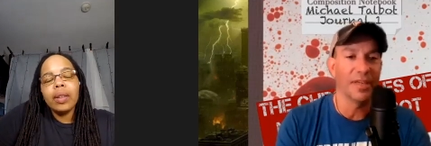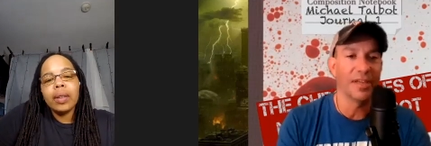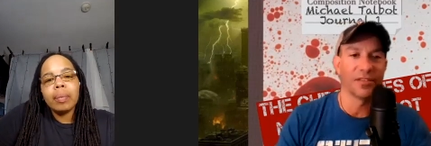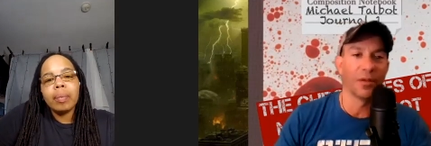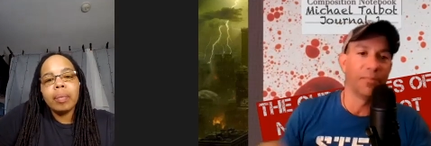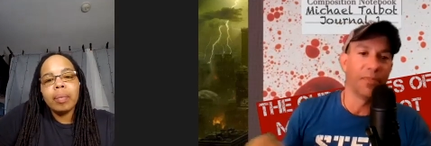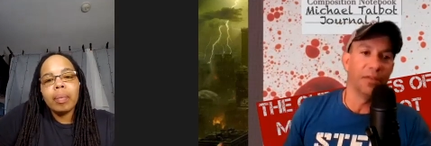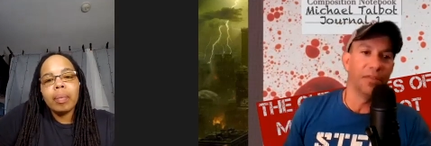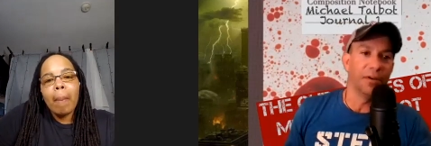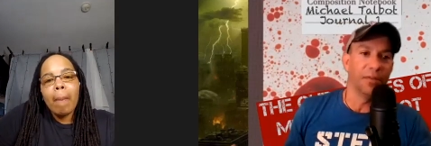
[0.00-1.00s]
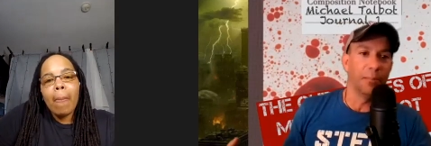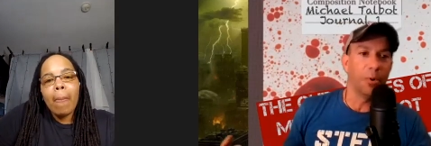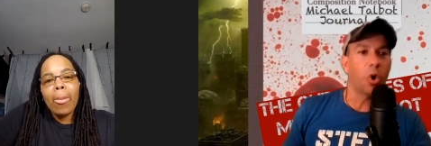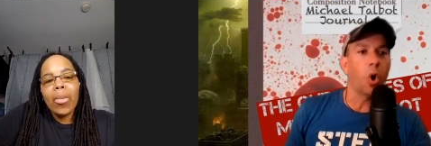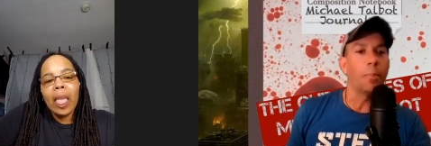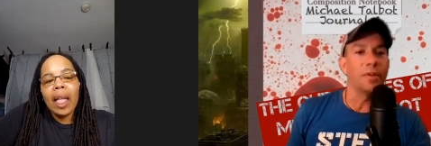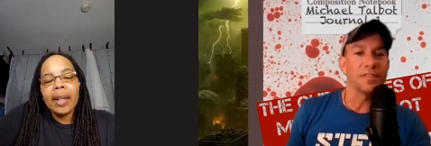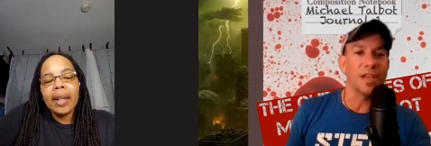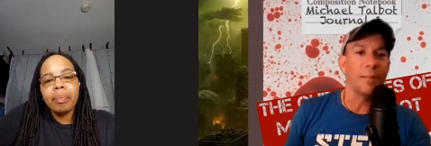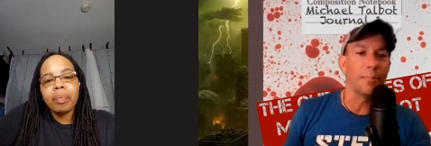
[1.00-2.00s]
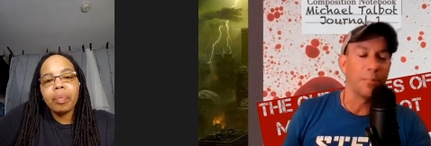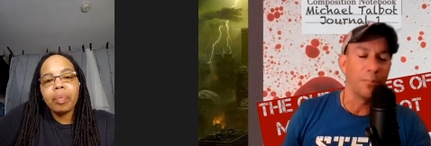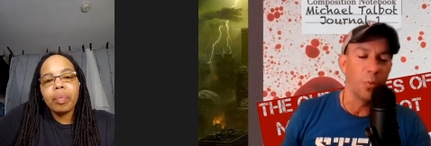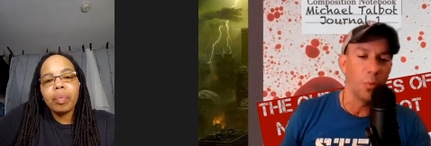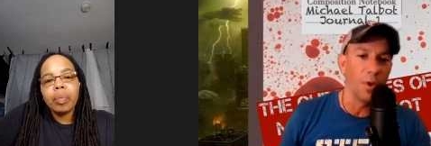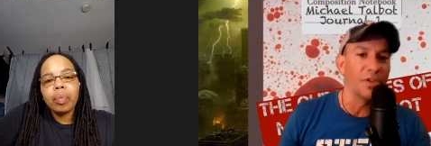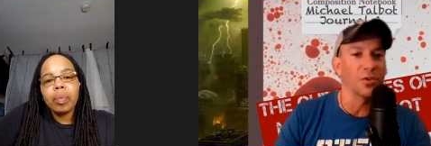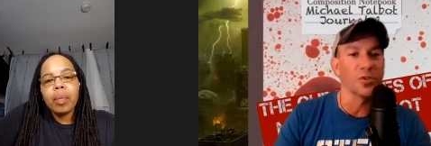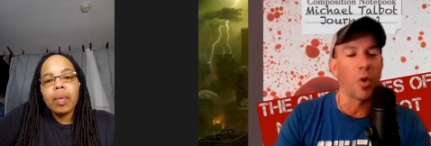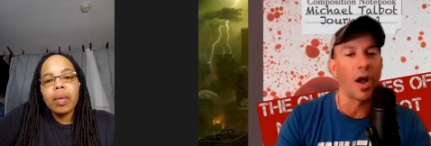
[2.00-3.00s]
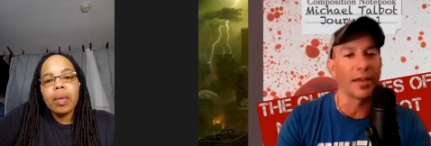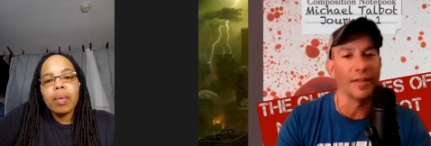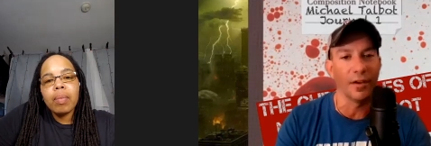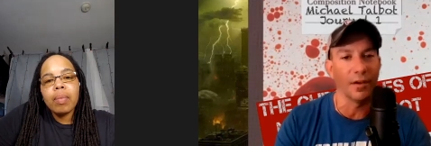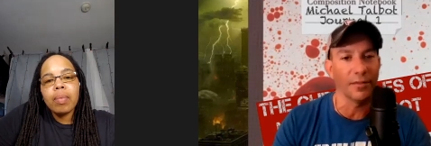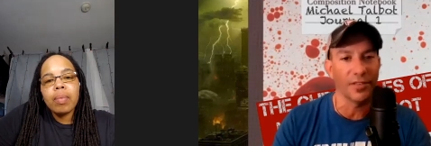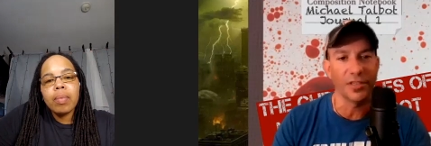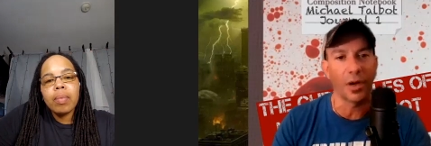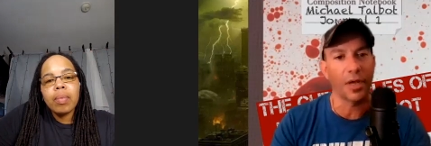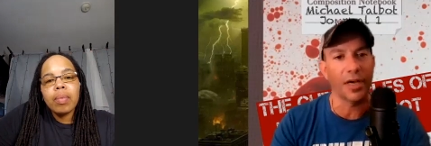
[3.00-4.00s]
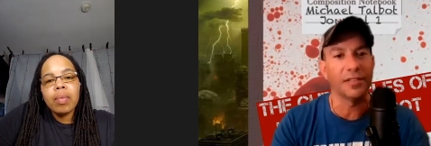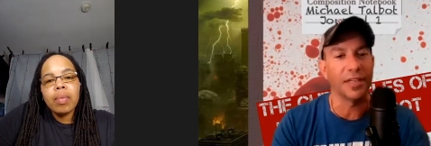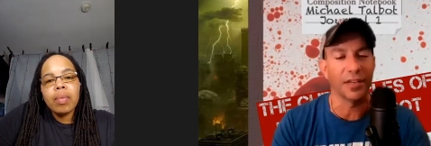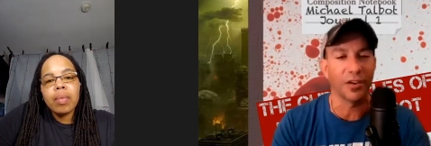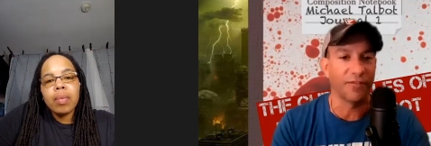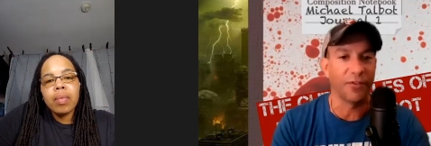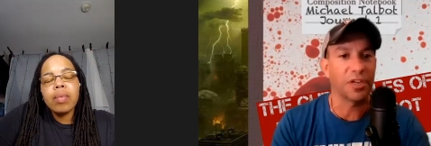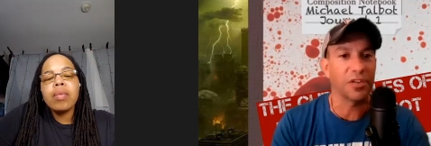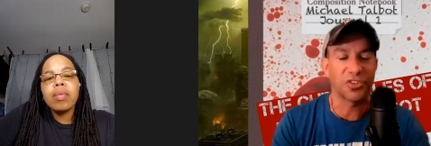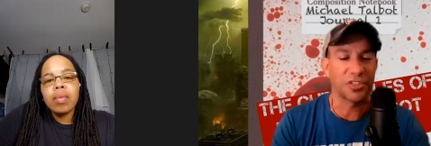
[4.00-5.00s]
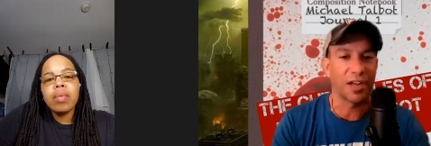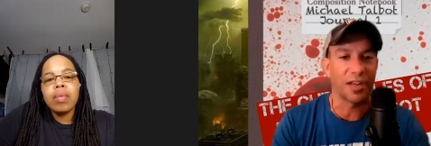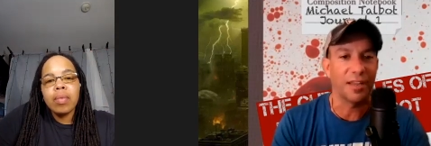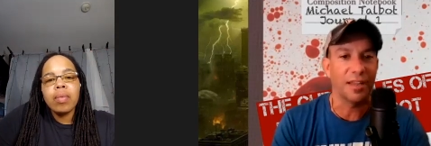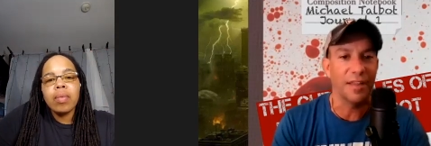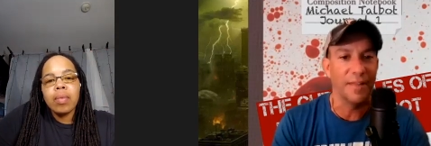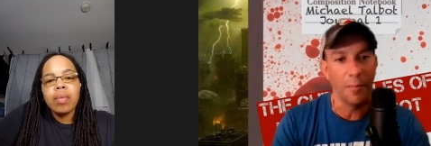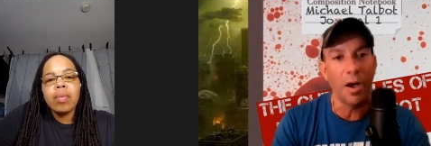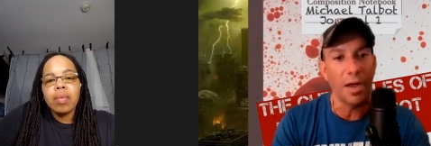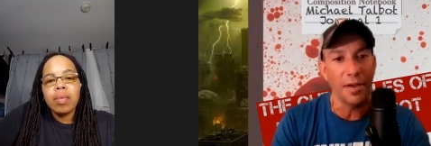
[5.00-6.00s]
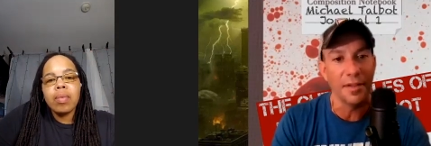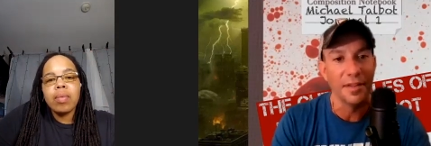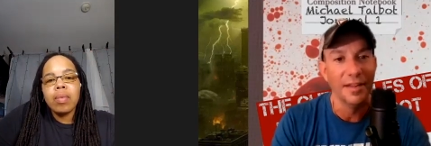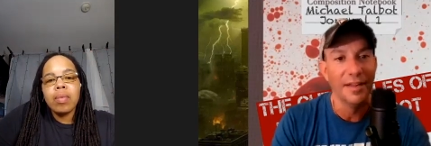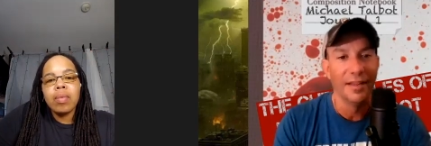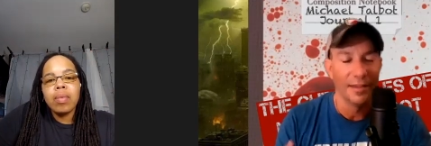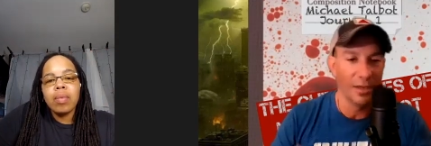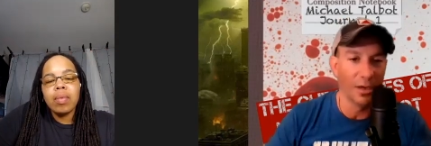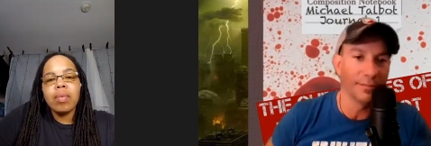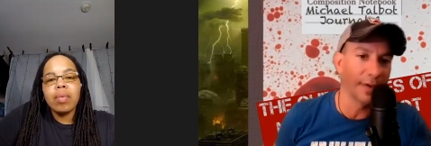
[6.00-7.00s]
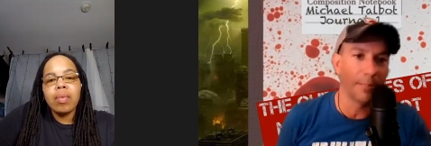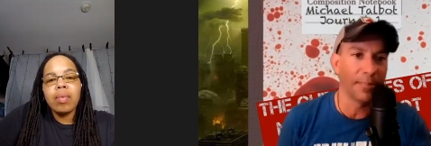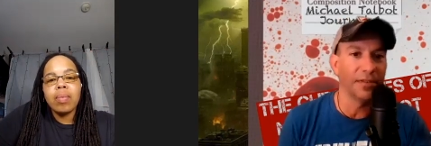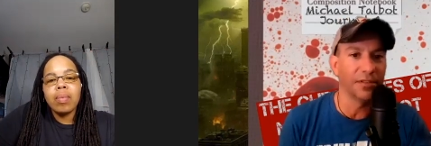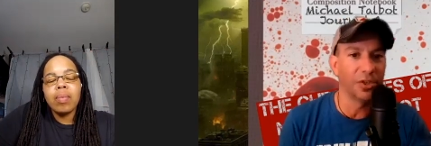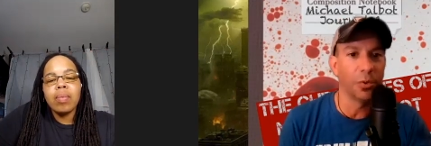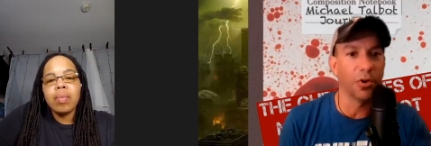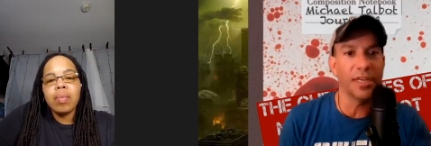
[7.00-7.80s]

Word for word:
Speaker 1: Because the the the, the book opens up, Winter's walking there, she's out hunting, and her foot gets stuck in the mud, mm-hmm. you know, mm-hmm. up her